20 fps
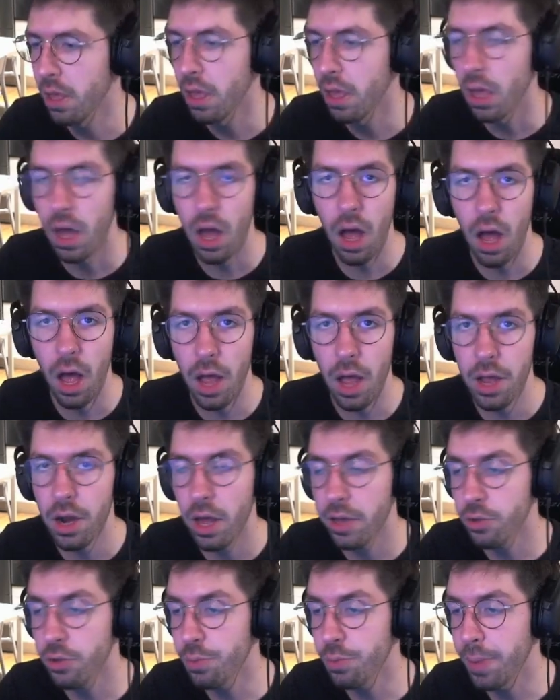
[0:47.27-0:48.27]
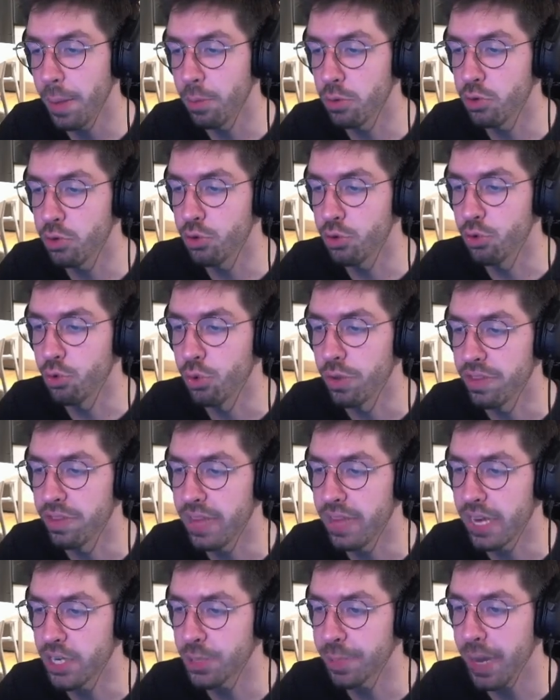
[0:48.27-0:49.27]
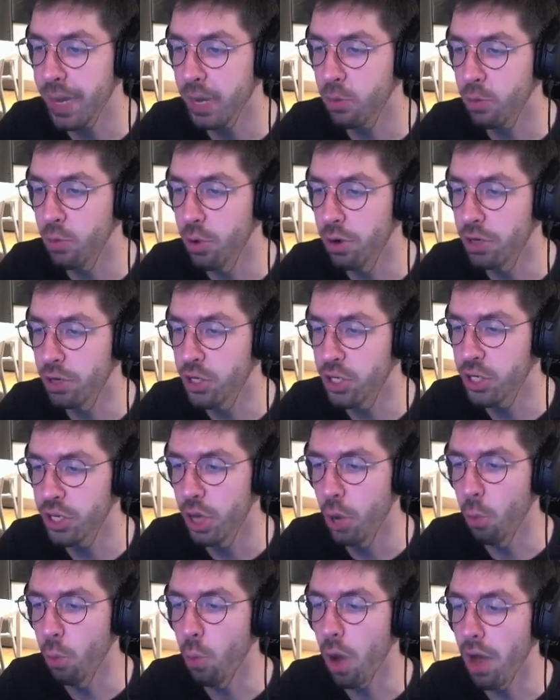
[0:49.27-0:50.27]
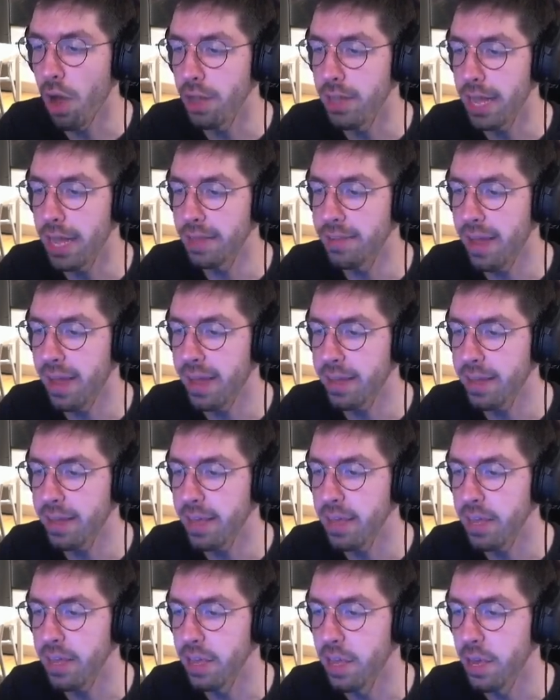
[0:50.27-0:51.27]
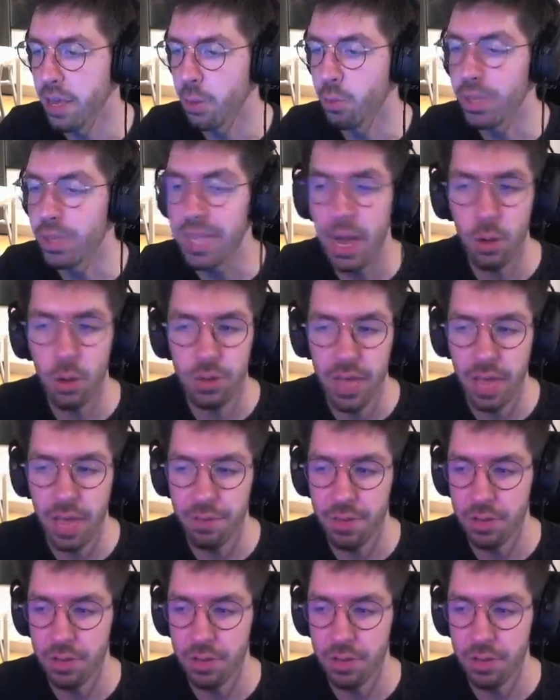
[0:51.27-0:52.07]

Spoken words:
I like to be able to dash backwards while attacking without having to